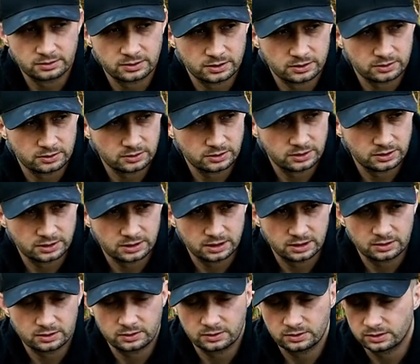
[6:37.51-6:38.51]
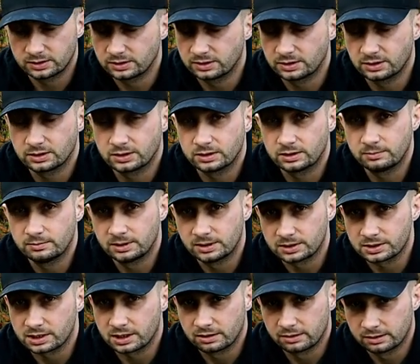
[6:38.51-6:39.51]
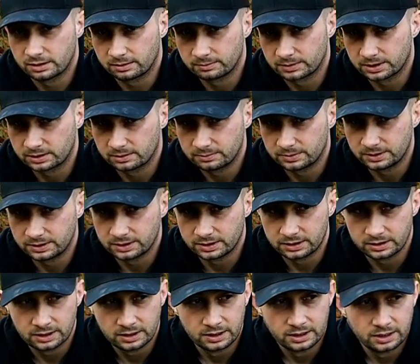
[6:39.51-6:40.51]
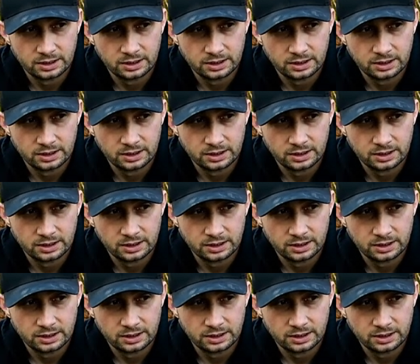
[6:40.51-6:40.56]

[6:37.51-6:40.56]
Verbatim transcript: so all she's got to do is just give me a shot and I'm gonna be in.